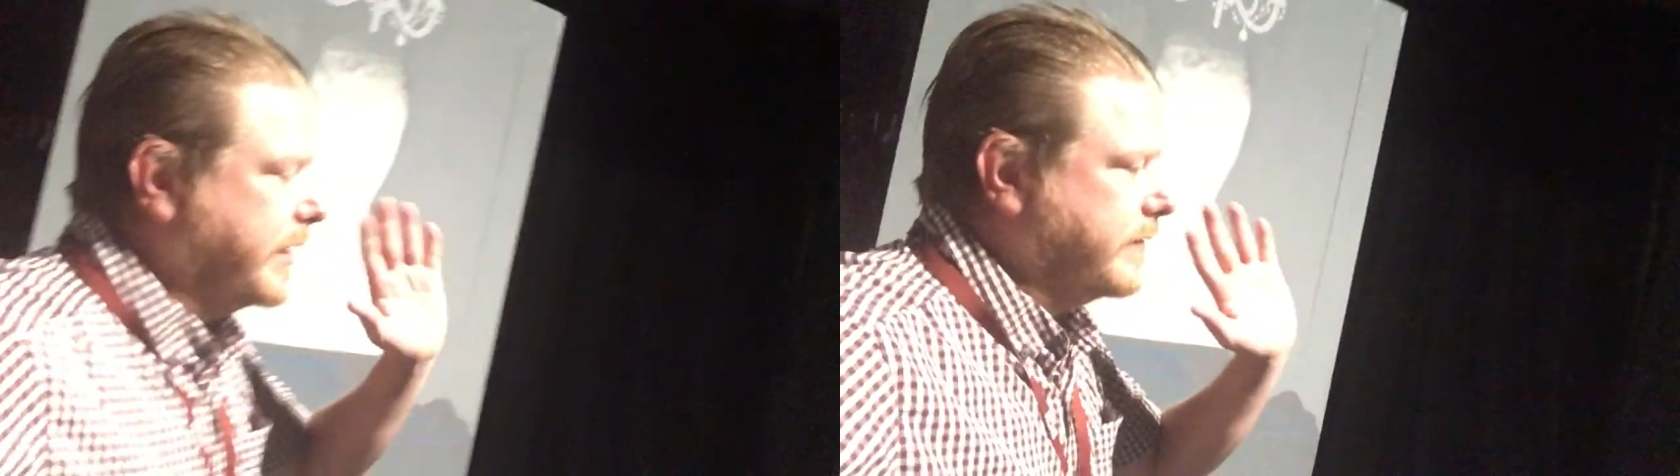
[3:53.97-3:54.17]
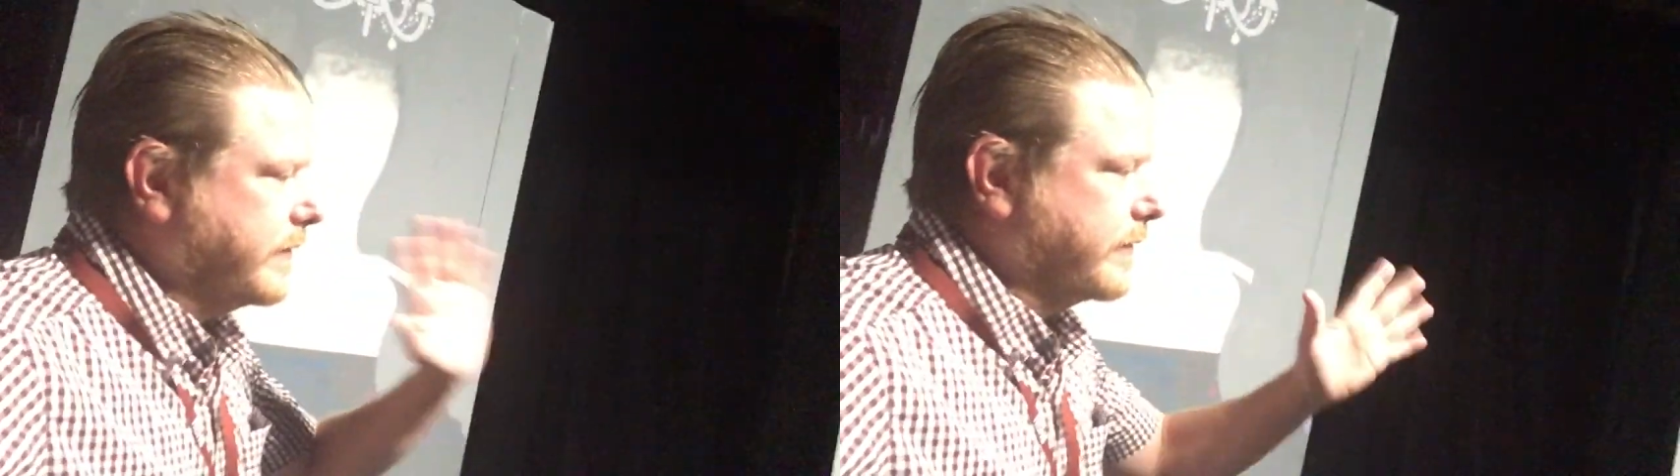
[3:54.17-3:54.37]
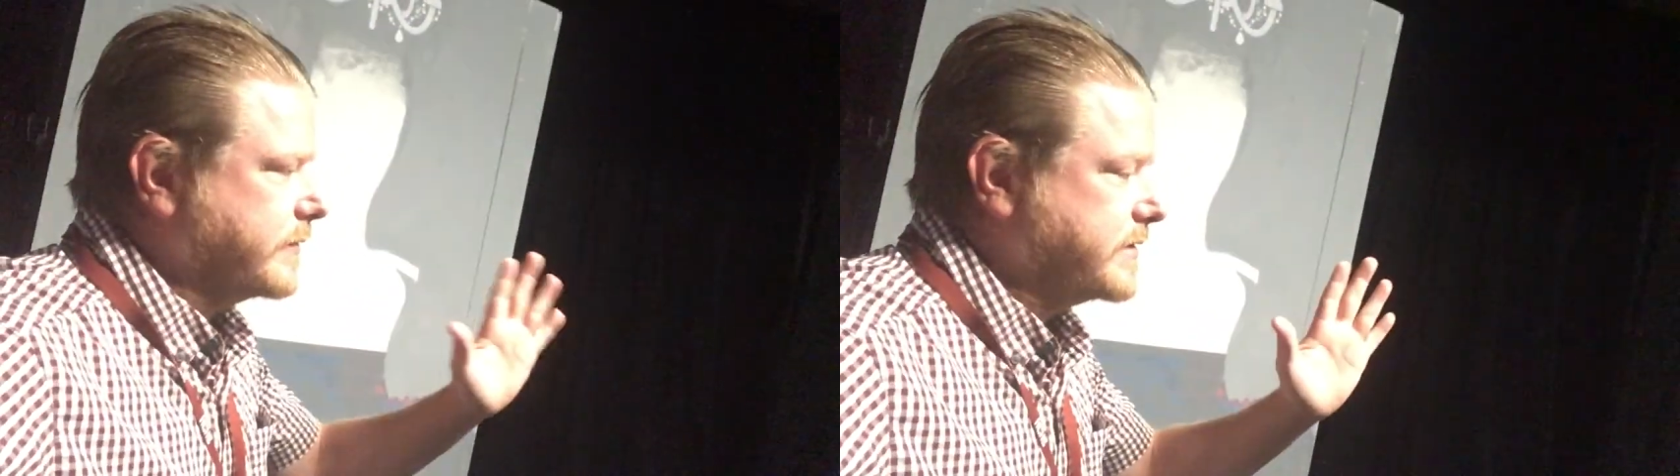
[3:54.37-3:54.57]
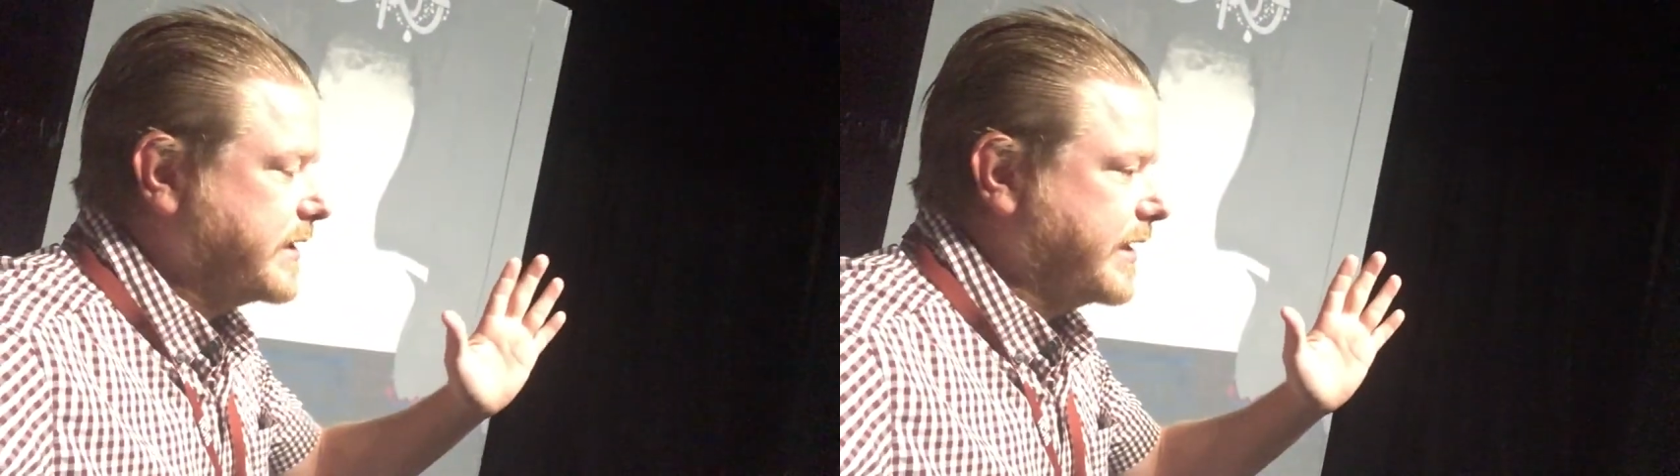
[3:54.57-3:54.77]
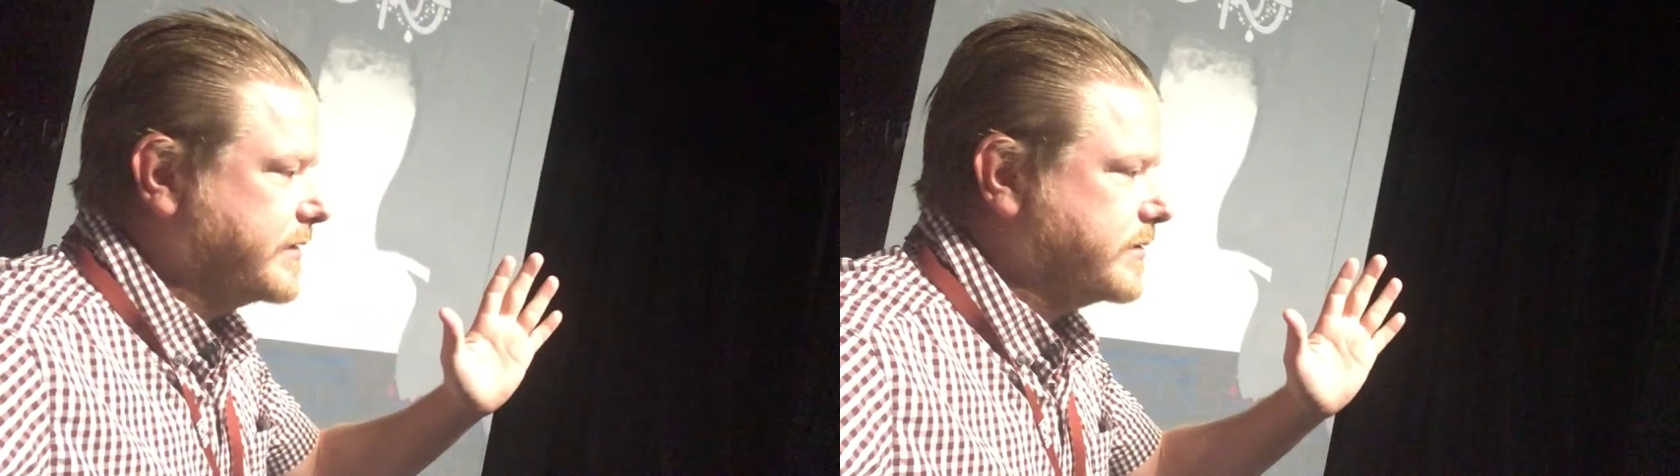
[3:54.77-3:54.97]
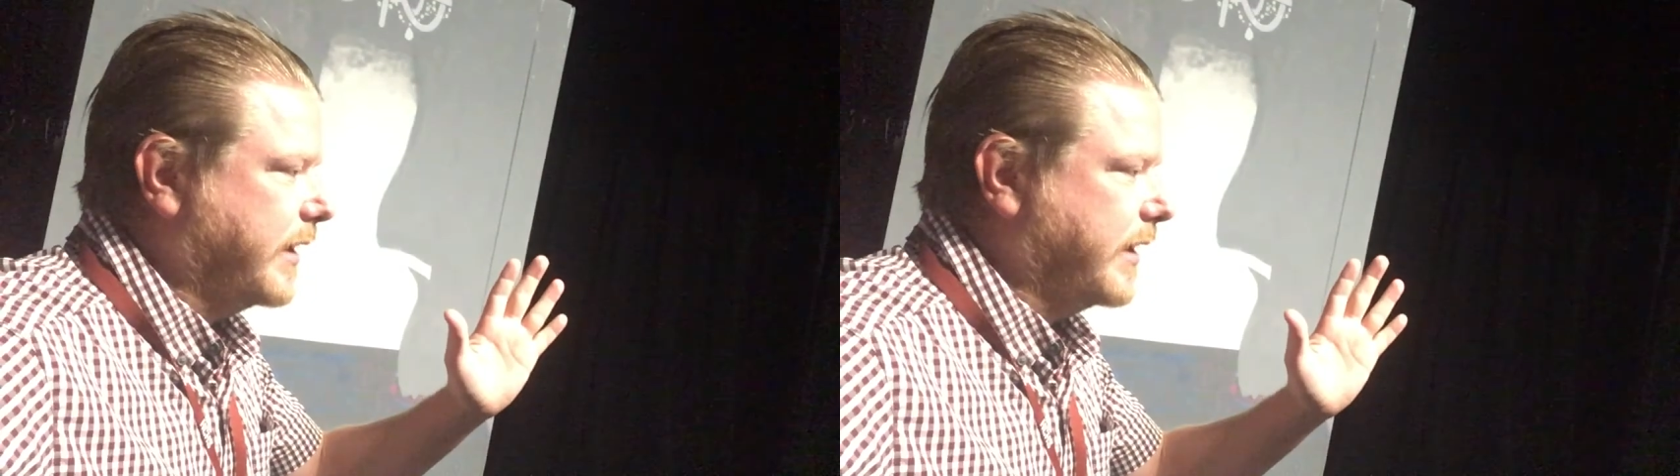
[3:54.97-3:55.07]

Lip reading: either stage